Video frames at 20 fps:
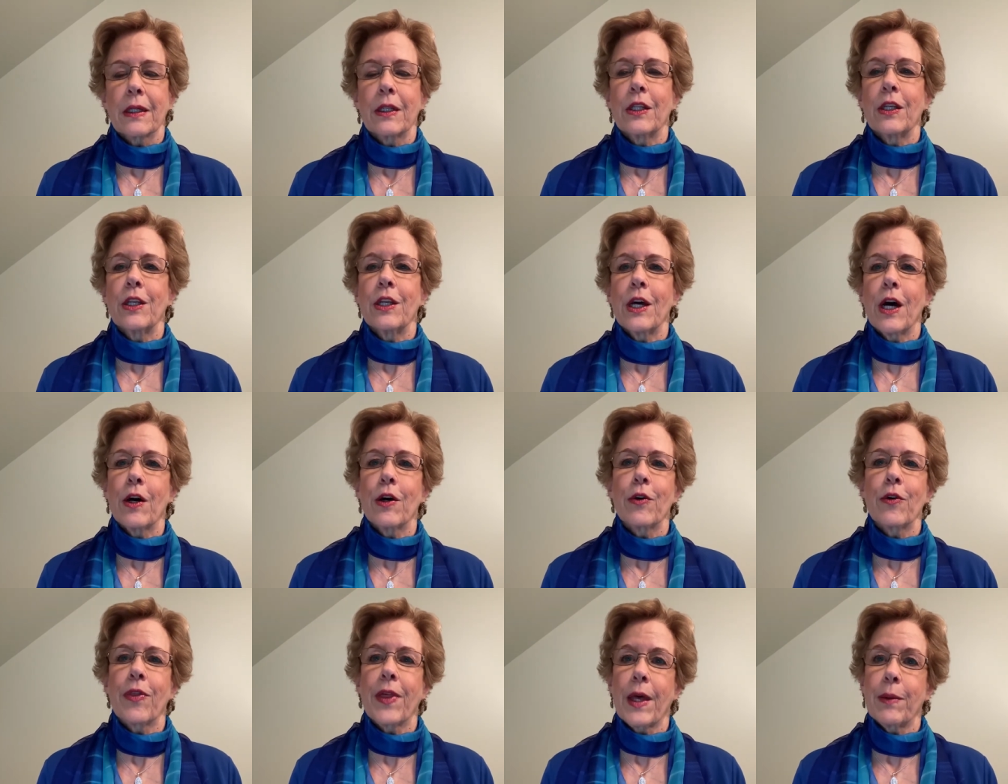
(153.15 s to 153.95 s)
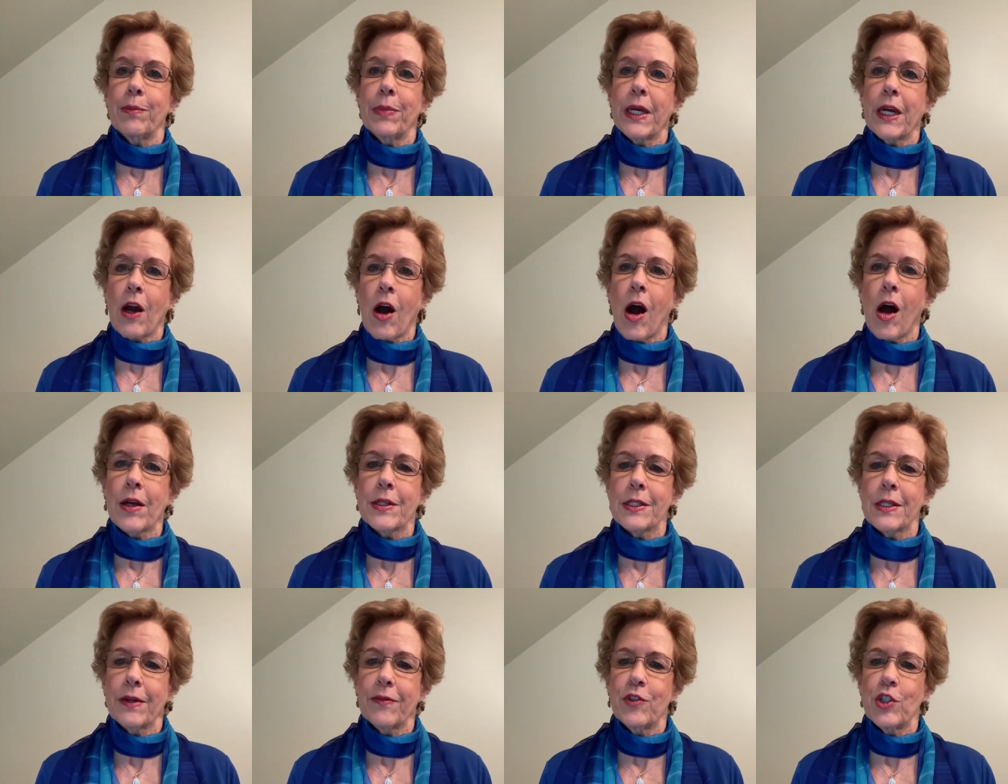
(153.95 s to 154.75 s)
Know that
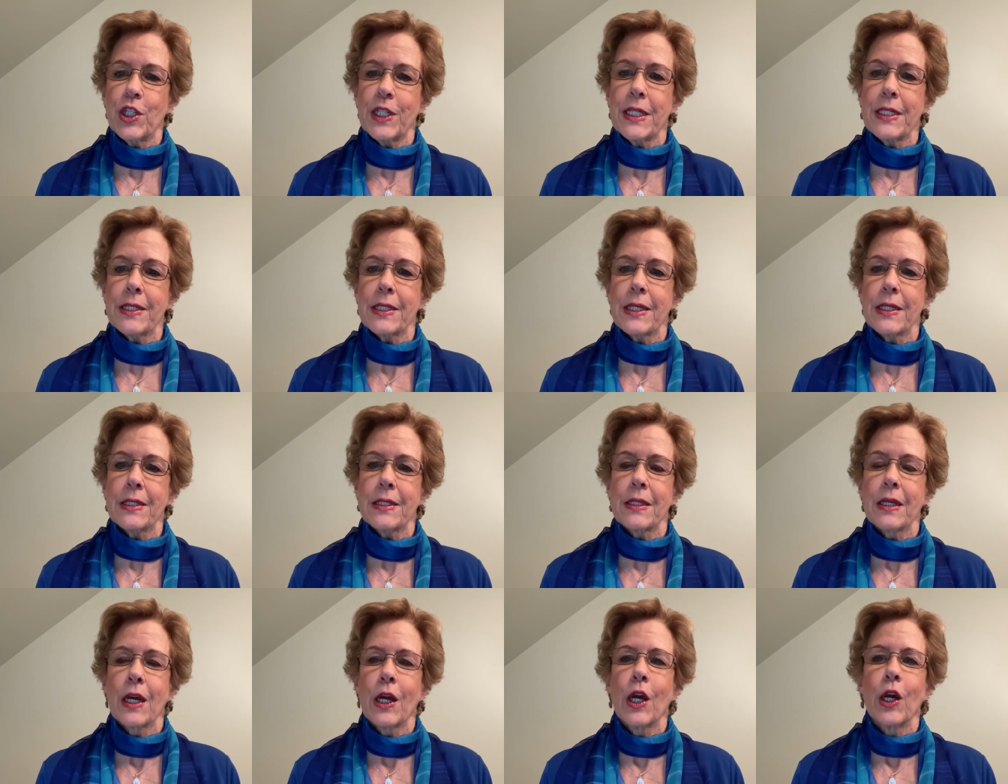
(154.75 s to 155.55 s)
because of Jesus,